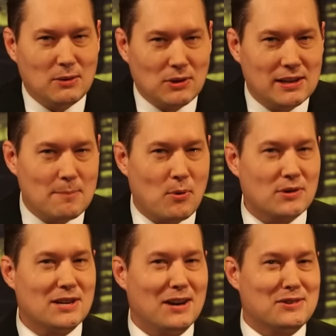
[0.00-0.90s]
really
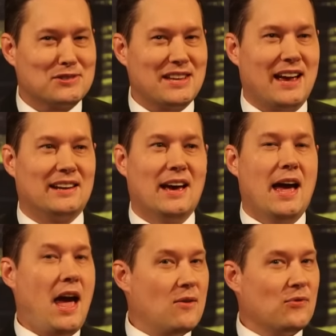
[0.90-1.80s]
important to understand.
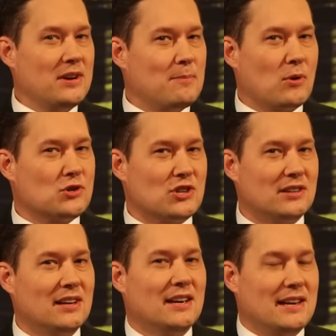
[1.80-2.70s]
Every
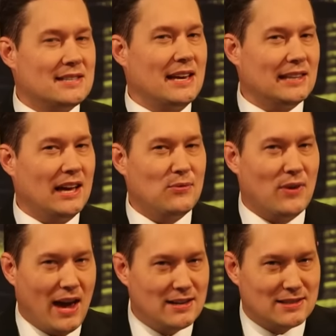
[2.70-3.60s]
abortion is a
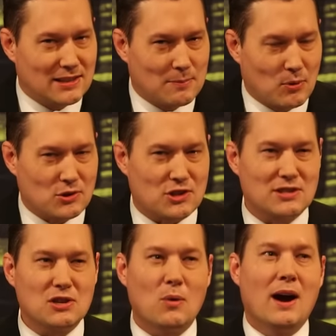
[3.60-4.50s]
life-ending abortion.
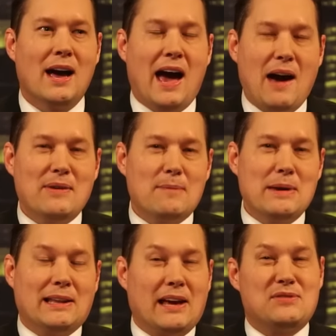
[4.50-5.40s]
So having it
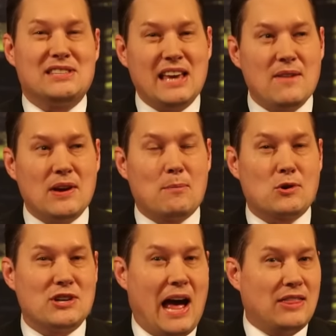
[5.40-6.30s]
be a life-saving
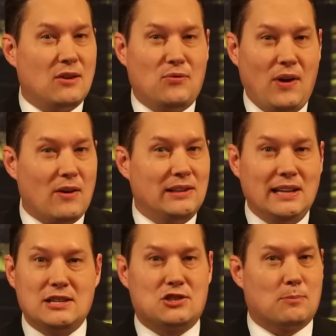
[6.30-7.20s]
abortion, at the very
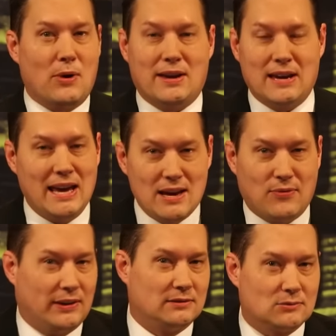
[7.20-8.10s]
least, you're breaking
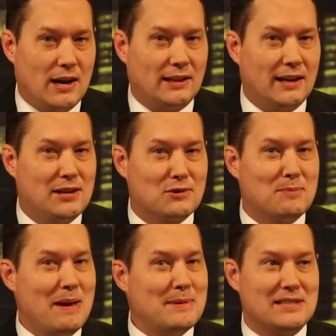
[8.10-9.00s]
even, right? Like, you're
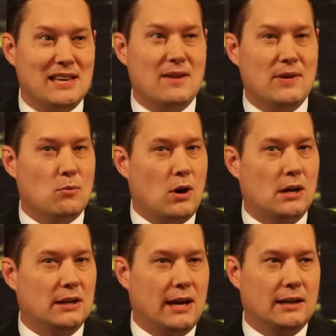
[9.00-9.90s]
maybe saving
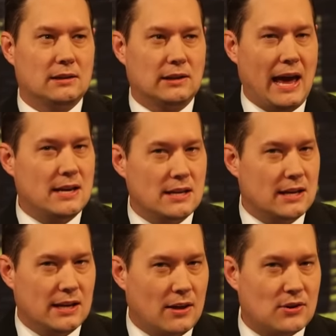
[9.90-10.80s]
one and
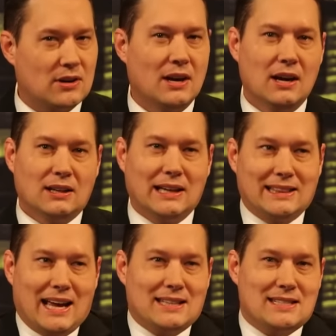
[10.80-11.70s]
ending another.
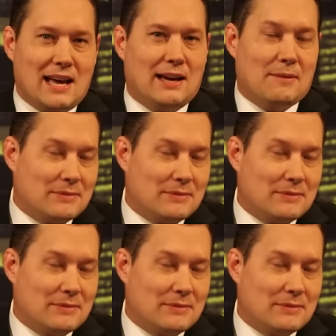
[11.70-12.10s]
Like, that's not...